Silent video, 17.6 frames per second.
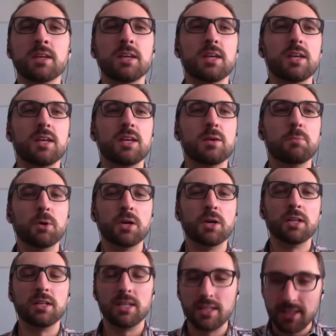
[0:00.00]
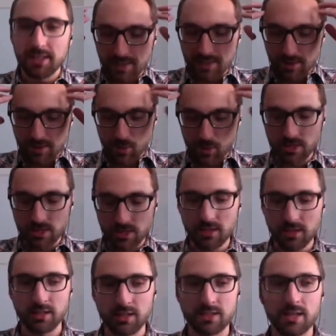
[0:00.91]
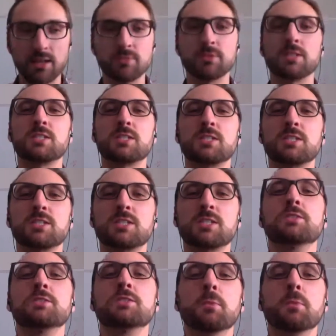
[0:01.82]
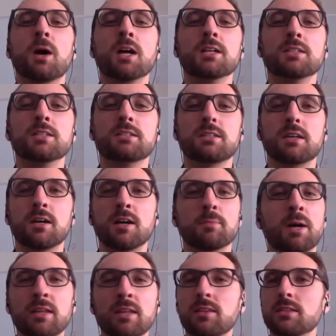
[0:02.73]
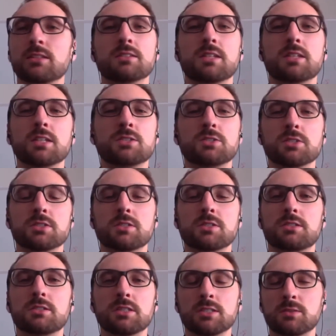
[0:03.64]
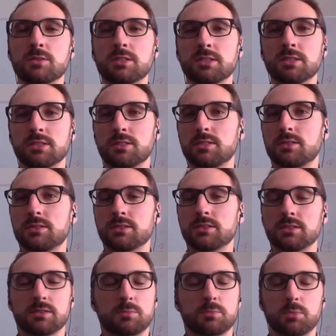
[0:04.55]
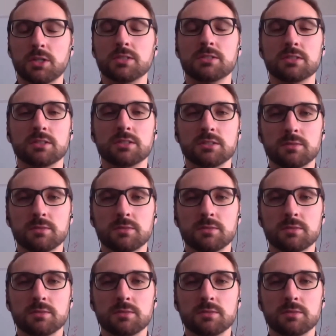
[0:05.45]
But the way that kind of expands your mind, I think that's just, it's just priceless.